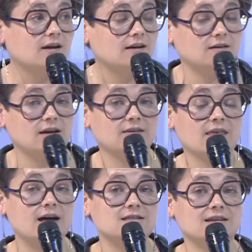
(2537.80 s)
is
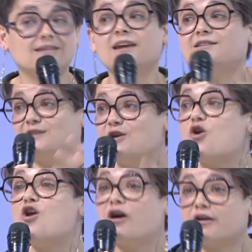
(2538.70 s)
that there is still a
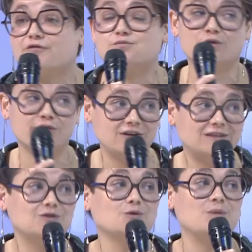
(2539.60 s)
lot of profit
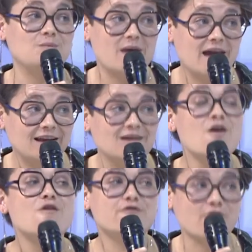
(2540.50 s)
to be made
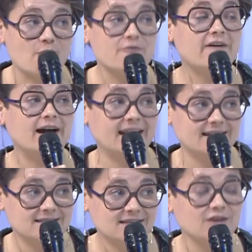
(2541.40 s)
from
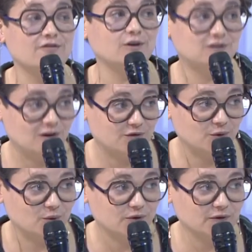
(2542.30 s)
financing fossil
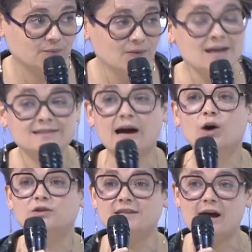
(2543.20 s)
fuels.
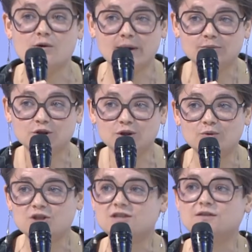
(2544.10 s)
Saudi Aramco,
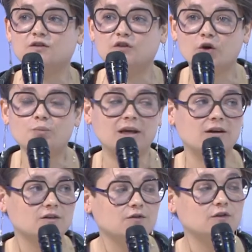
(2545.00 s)
which is the third
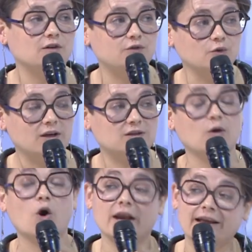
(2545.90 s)
biggest fossil fuel
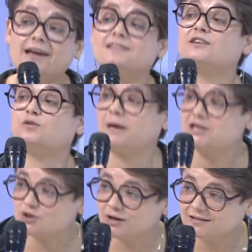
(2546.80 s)
oil and gas
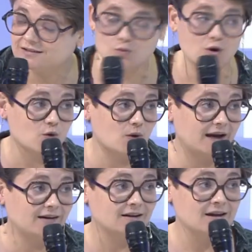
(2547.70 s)
expansionist
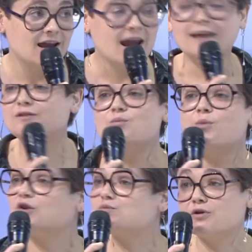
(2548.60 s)
worldwide, is the
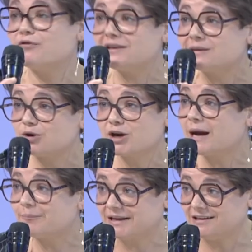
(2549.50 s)
most profitable
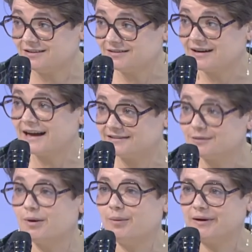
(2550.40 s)
company at the
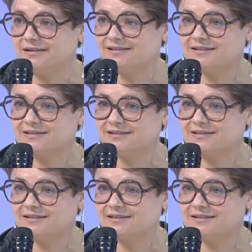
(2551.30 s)
moment.